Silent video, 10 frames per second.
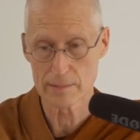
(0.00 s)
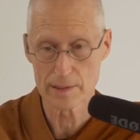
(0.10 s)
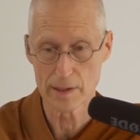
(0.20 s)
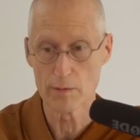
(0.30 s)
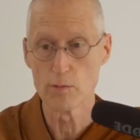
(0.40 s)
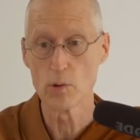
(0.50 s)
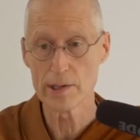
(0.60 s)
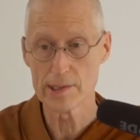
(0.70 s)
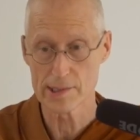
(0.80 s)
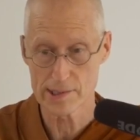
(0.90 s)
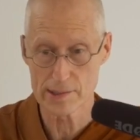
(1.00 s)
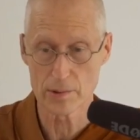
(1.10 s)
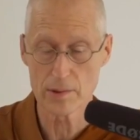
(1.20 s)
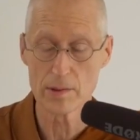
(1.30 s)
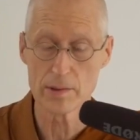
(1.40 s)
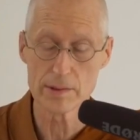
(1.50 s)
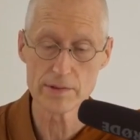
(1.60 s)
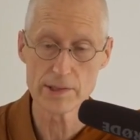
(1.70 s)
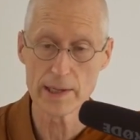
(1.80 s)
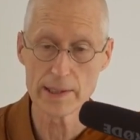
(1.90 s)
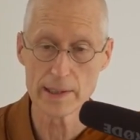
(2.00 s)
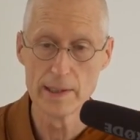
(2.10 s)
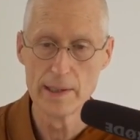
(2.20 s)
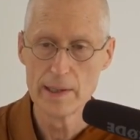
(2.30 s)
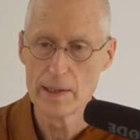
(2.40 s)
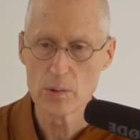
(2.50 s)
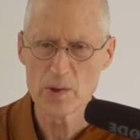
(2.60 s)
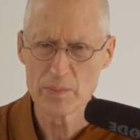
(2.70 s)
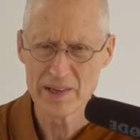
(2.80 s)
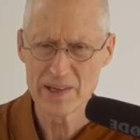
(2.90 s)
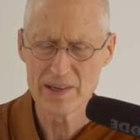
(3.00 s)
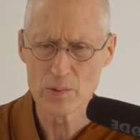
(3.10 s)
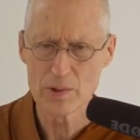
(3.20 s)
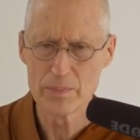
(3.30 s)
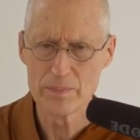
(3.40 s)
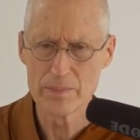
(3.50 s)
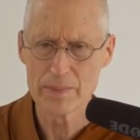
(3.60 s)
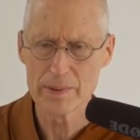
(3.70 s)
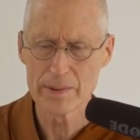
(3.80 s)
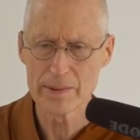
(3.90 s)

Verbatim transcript: uh, avoidance, so-called, of jhana, would be would uh,